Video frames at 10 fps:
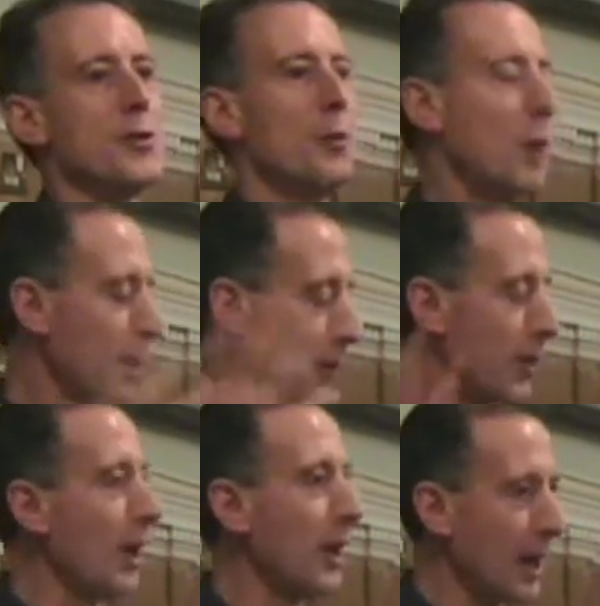or one of
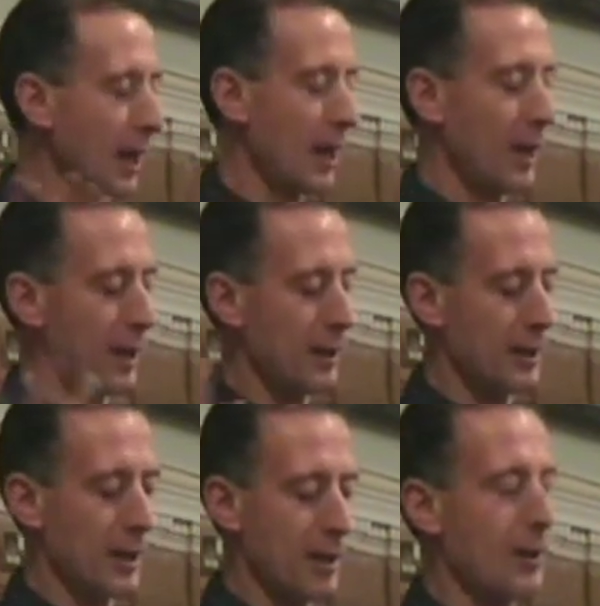the
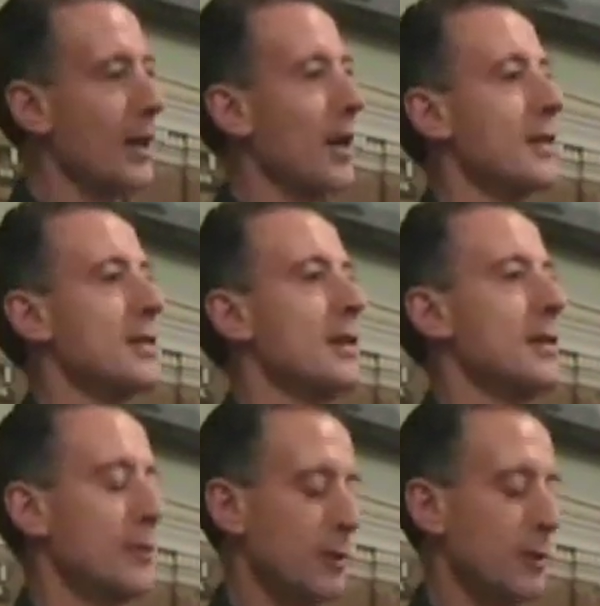lingering legacies,